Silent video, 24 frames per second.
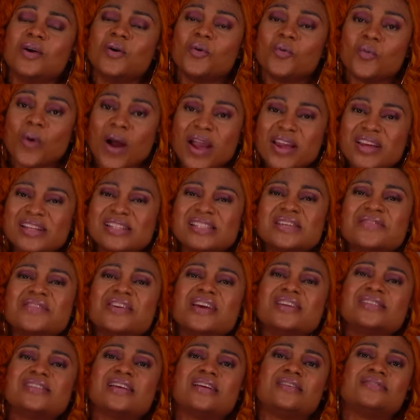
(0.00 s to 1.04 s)
Why are you deceiving
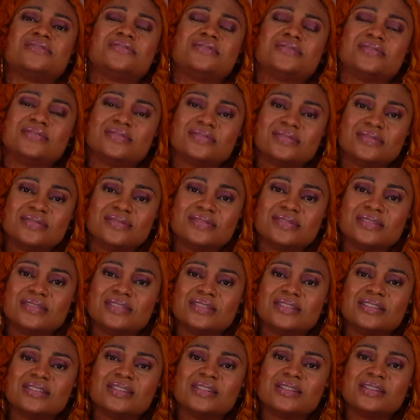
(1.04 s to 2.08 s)
yourself?
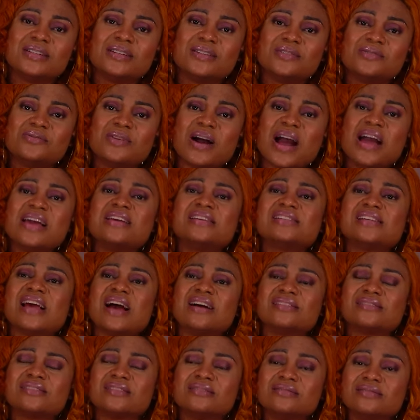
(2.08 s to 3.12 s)
Why are you
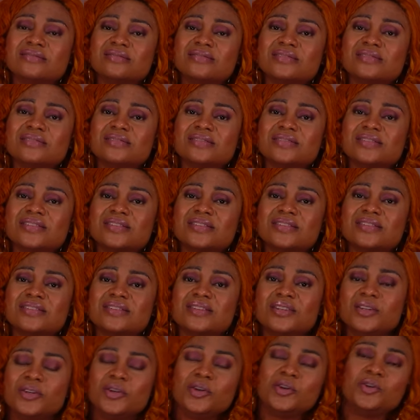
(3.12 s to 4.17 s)
shouting?
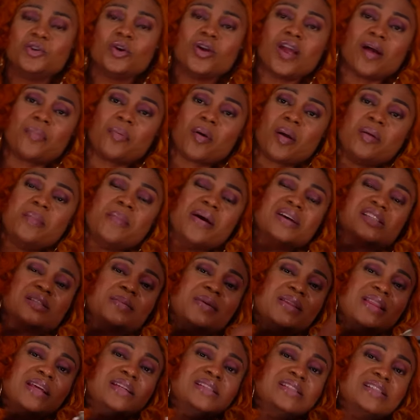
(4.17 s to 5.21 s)
You know you're probably
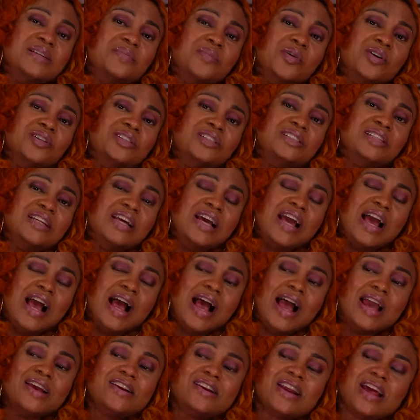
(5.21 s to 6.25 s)
masturbated in the morning.
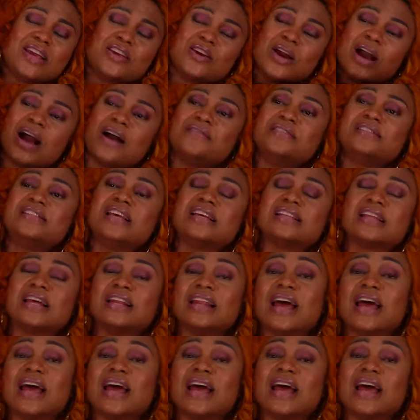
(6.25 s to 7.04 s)
I know that you're having sex and